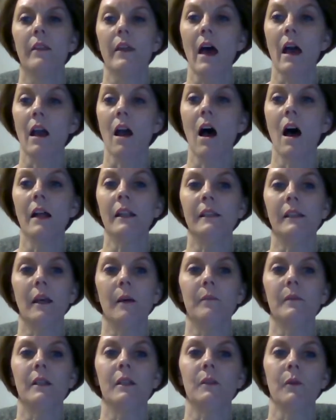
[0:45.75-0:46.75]
That
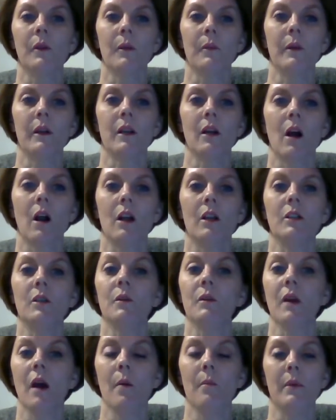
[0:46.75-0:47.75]
concept is with regard to
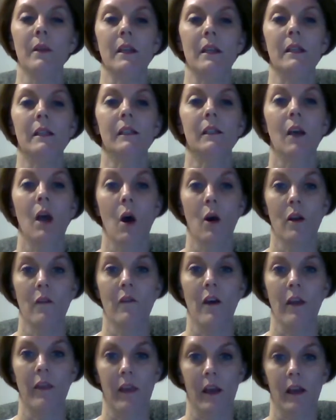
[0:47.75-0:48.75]
companies' code
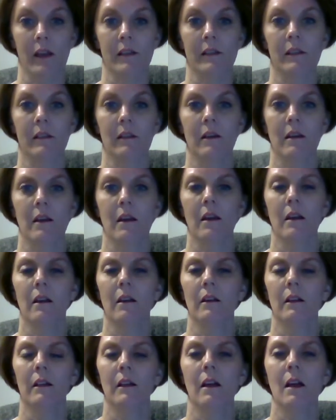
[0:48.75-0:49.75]
of ethics.
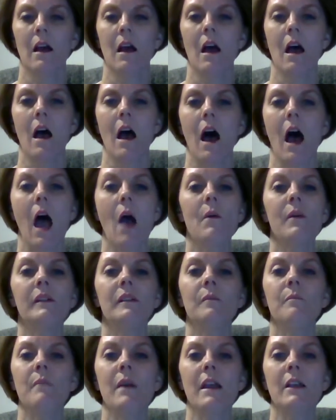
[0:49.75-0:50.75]
I
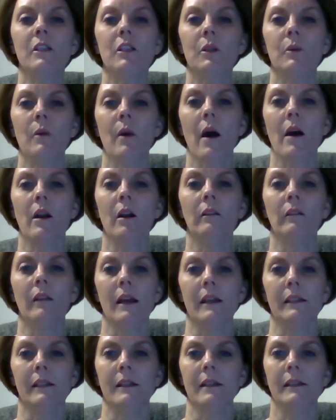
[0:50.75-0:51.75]
was amazed throughout our
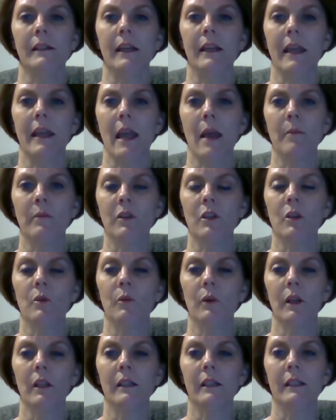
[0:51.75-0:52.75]
lesson as I came to the
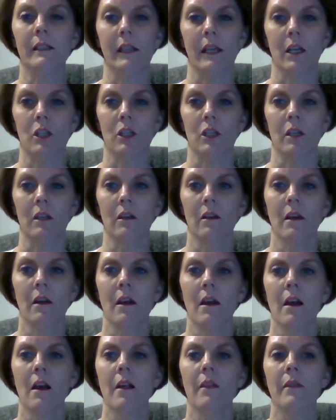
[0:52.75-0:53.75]
realization
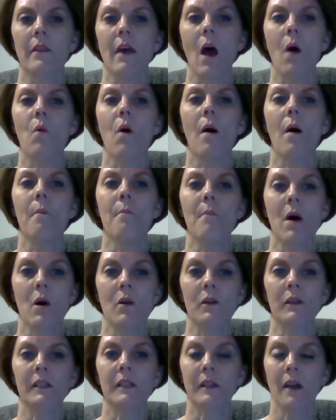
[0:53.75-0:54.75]
that while
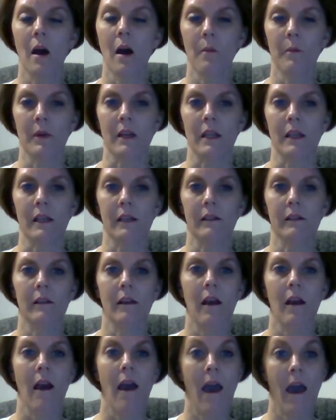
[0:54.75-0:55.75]
most companies
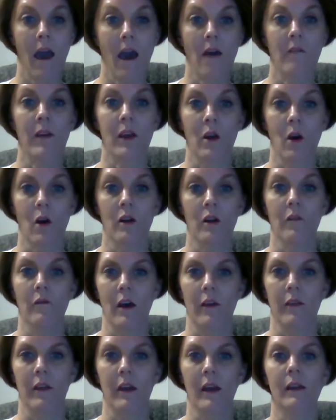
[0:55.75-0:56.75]
have a code of
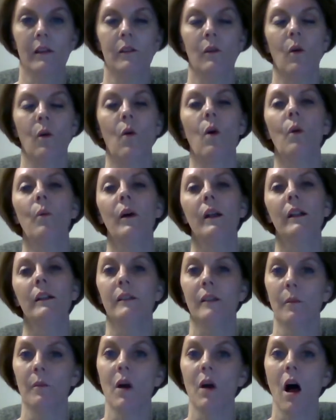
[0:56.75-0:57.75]
ethics, or what
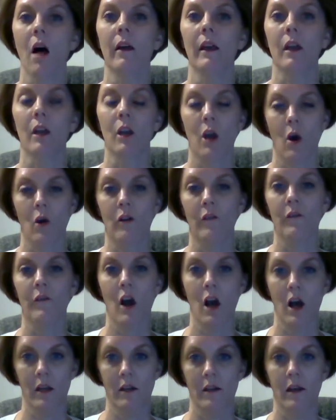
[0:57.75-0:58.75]
some call a code of
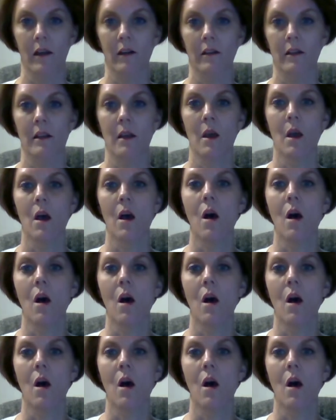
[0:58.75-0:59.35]
conduct,